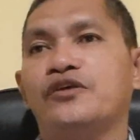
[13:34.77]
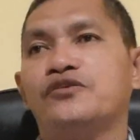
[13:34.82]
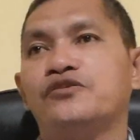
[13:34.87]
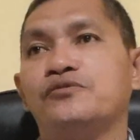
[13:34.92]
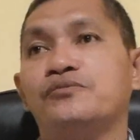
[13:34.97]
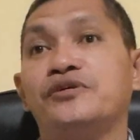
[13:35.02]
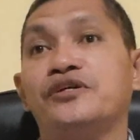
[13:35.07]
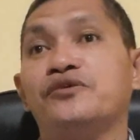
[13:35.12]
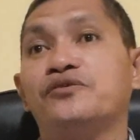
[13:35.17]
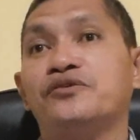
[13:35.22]

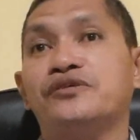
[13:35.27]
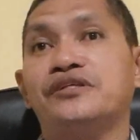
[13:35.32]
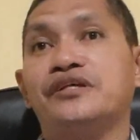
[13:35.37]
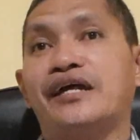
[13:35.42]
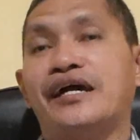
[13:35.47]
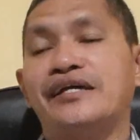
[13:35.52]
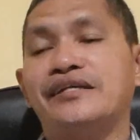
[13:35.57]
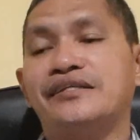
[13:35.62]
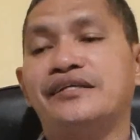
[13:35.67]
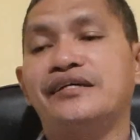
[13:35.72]
be good
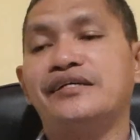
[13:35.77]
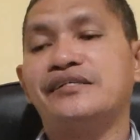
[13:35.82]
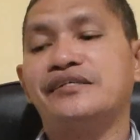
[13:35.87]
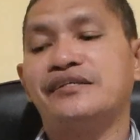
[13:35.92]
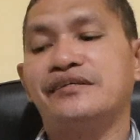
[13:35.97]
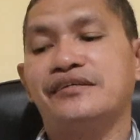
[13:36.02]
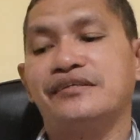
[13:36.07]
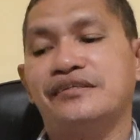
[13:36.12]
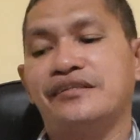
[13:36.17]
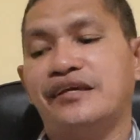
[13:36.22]
writers.
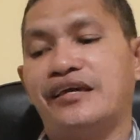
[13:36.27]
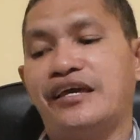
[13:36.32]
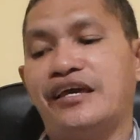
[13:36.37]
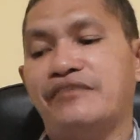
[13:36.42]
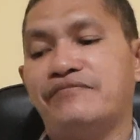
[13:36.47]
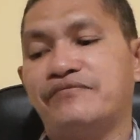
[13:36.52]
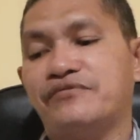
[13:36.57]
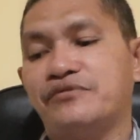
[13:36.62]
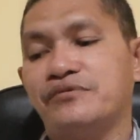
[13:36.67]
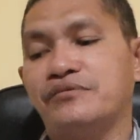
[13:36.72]
They
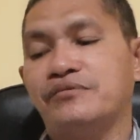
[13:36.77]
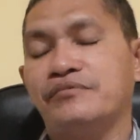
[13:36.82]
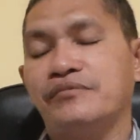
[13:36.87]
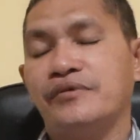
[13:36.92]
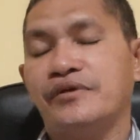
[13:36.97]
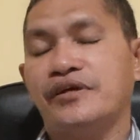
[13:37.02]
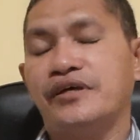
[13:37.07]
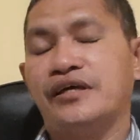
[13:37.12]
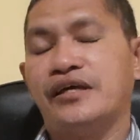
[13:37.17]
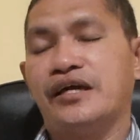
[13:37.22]
have to
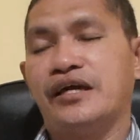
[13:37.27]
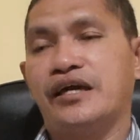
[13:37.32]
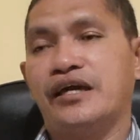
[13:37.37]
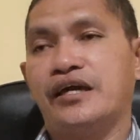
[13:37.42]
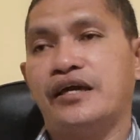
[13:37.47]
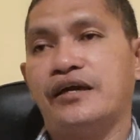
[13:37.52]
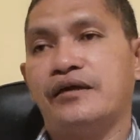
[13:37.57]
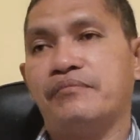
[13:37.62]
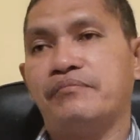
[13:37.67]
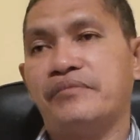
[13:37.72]

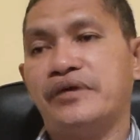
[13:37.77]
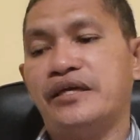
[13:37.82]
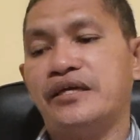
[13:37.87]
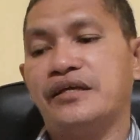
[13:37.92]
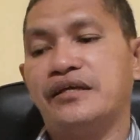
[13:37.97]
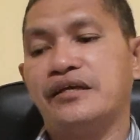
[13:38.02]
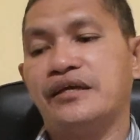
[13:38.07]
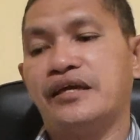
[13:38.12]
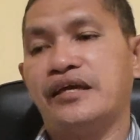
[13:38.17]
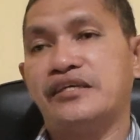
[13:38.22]

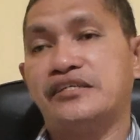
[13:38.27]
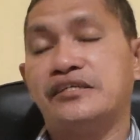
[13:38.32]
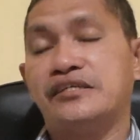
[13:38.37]
make a